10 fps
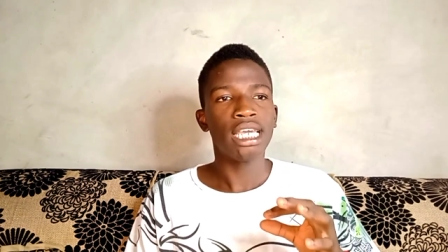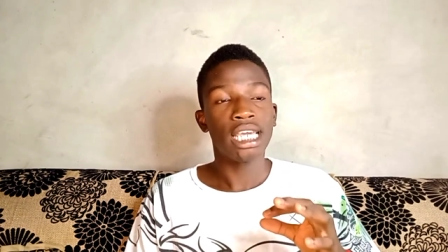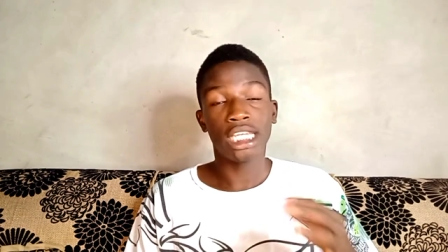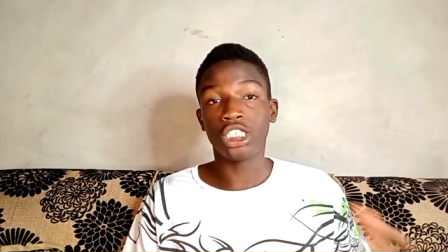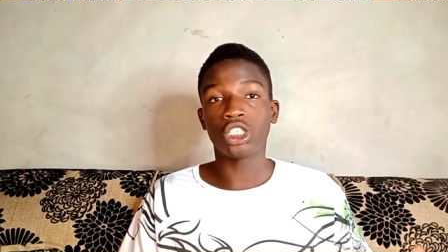
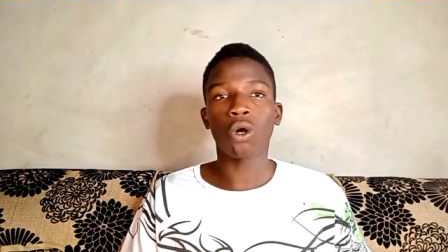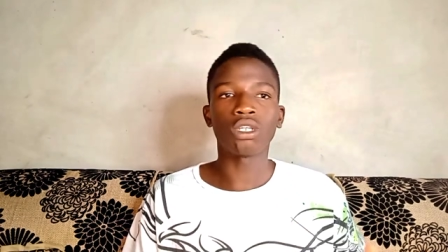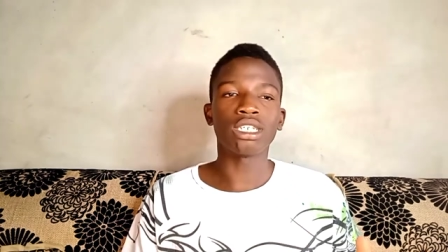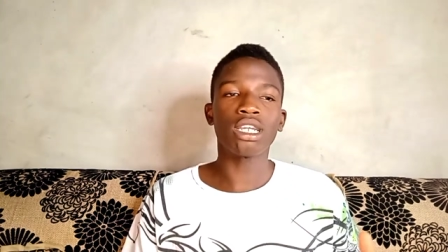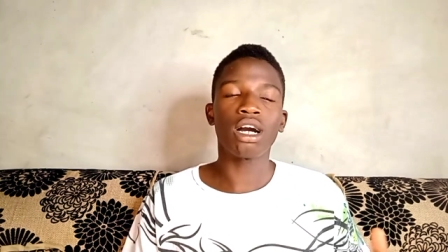his
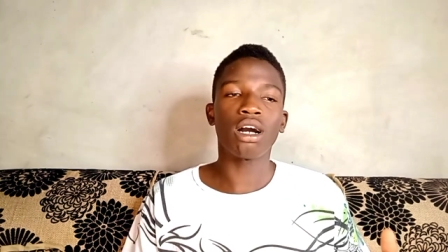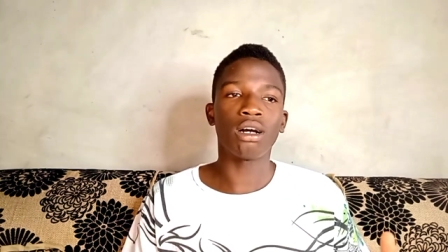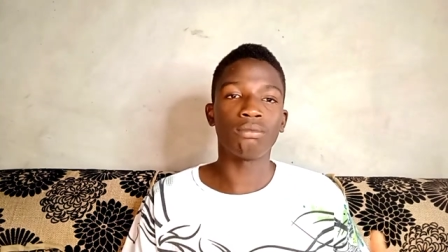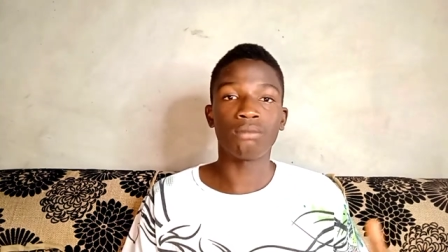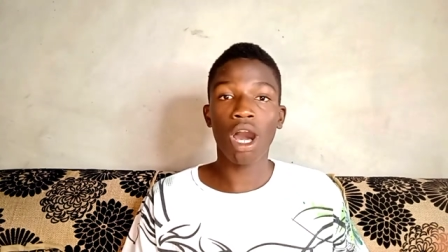son,
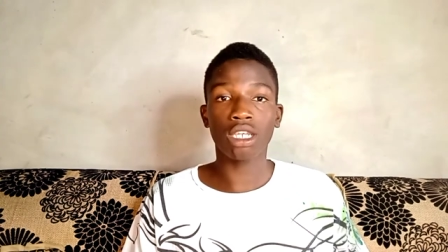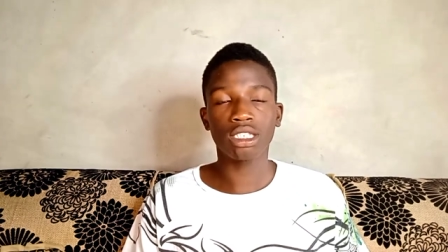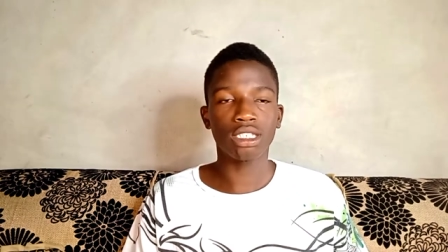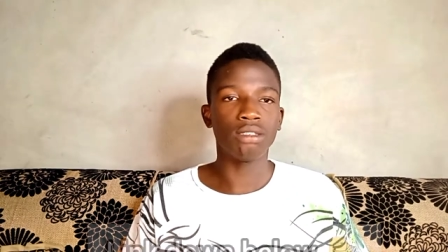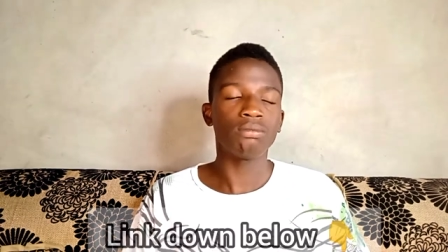um,
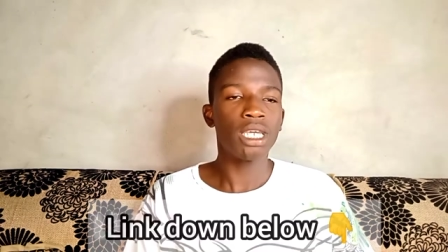Austin,